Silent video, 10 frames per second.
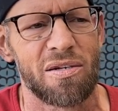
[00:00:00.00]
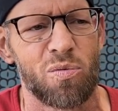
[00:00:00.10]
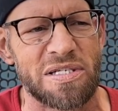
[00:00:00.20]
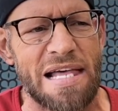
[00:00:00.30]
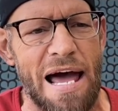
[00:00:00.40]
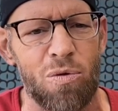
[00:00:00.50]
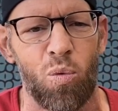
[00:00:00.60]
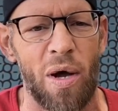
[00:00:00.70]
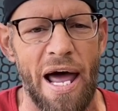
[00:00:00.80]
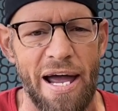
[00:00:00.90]
was that
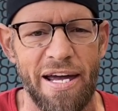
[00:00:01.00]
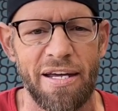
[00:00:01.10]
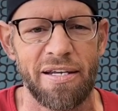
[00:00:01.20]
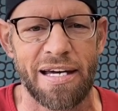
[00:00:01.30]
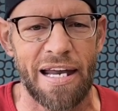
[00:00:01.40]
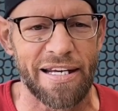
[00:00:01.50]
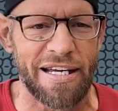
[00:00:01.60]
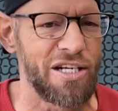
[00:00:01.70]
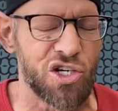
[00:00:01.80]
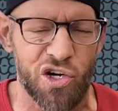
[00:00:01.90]
when I got a
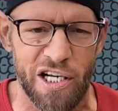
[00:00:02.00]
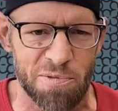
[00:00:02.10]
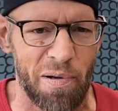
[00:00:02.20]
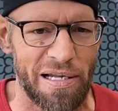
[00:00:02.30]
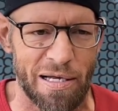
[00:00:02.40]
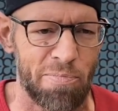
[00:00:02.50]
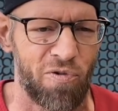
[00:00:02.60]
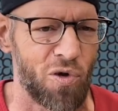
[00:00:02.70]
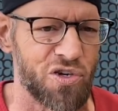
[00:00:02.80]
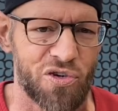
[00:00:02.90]
kidney transplant, like
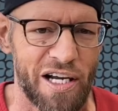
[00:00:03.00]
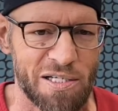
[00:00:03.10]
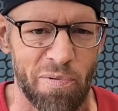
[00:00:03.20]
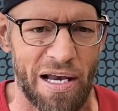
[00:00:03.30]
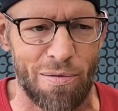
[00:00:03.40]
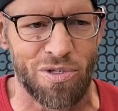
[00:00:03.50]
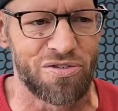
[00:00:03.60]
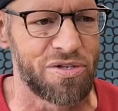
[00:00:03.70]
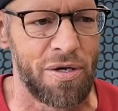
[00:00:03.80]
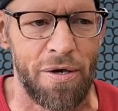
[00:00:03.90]
before the transplant, I
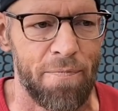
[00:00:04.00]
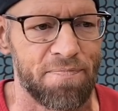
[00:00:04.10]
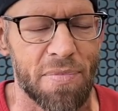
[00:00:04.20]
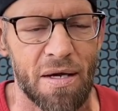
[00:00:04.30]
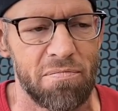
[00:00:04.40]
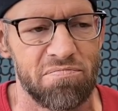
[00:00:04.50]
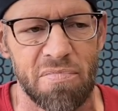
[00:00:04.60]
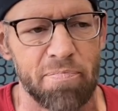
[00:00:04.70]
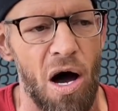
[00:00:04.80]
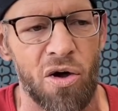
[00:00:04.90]
was
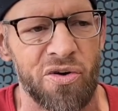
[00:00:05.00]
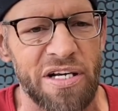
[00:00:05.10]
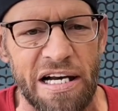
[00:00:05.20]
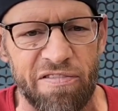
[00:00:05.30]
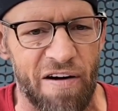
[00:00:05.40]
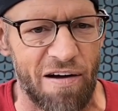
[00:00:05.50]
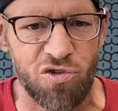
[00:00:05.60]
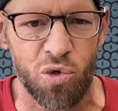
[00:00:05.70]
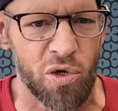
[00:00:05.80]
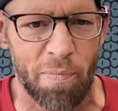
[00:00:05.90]
195,
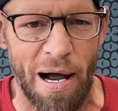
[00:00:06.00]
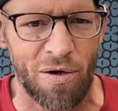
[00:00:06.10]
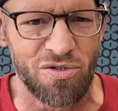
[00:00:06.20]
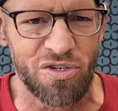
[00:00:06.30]
200 pounds.